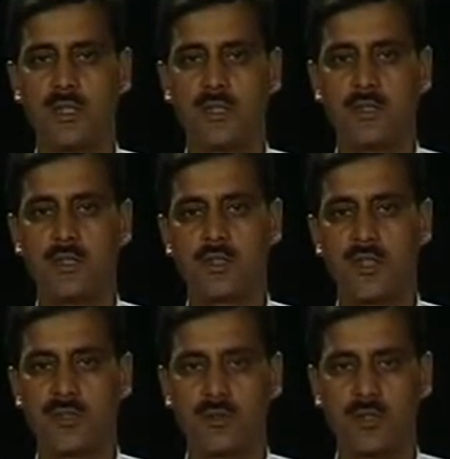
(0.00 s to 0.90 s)
the
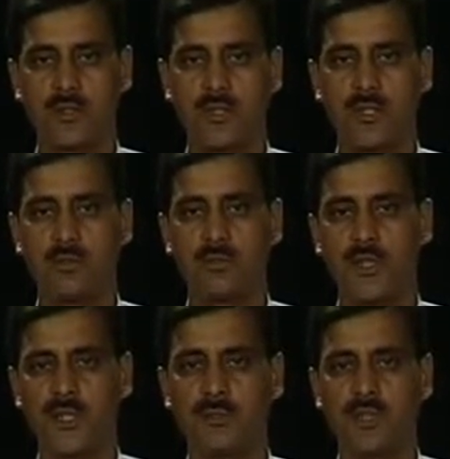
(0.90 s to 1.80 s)
cytology and
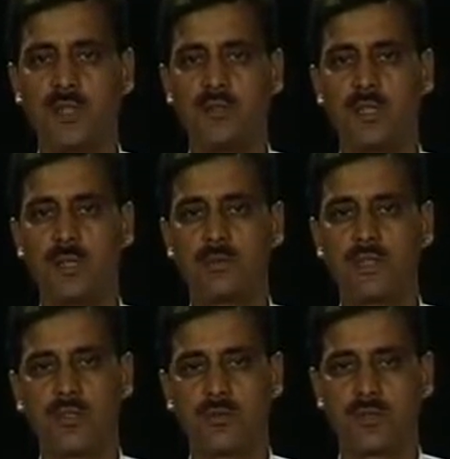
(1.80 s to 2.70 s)
breeding behavior of
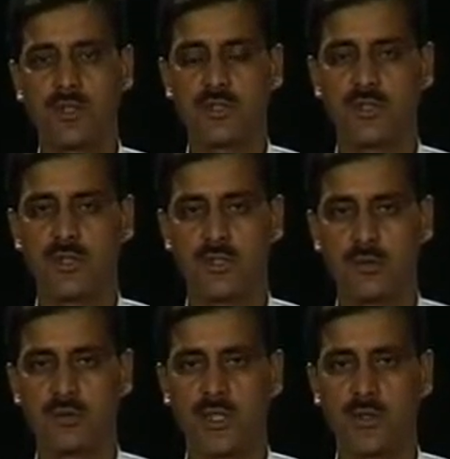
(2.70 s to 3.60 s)
translocation
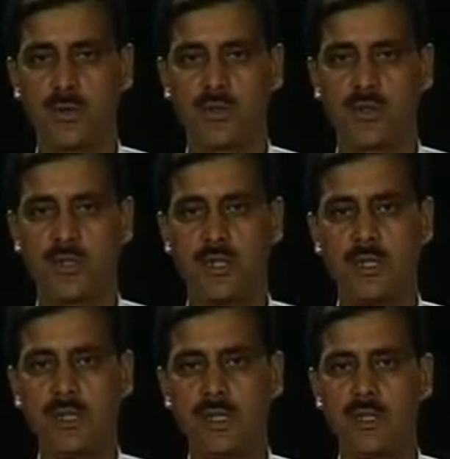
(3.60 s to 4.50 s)
heterozygotes,
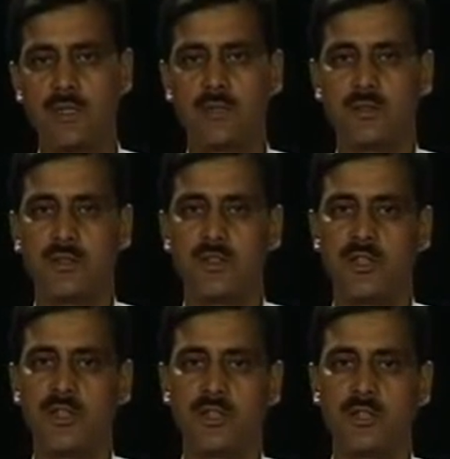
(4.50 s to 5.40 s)
and the
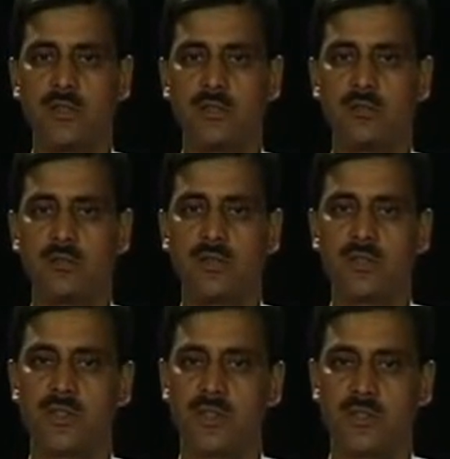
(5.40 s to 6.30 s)
genetic
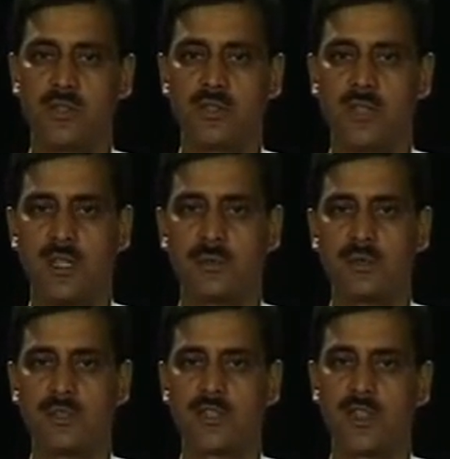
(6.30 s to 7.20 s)
consequences of
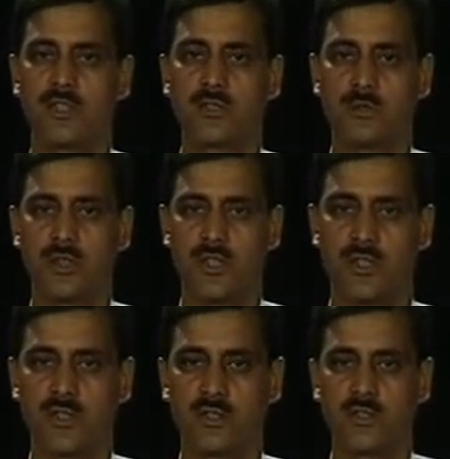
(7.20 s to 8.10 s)

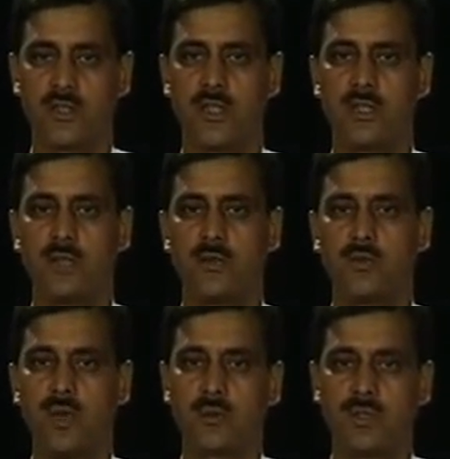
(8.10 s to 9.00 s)
translocations
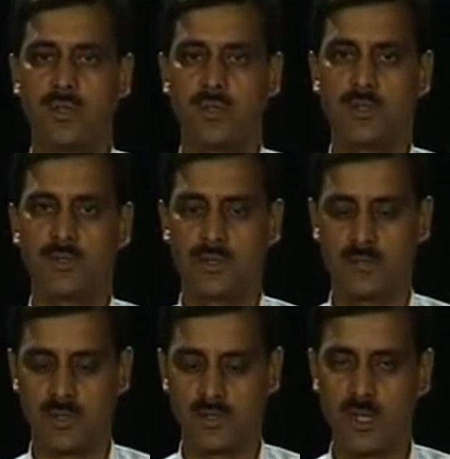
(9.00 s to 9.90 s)
found in
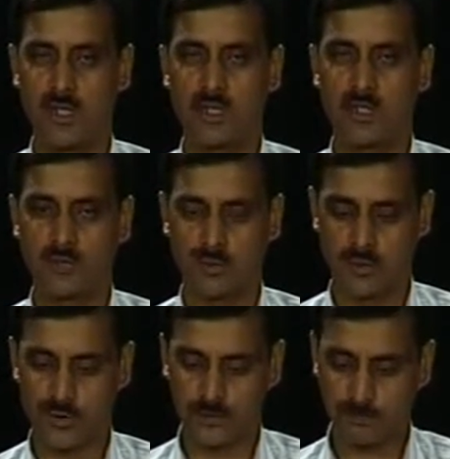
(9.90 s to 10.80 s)
different organisms.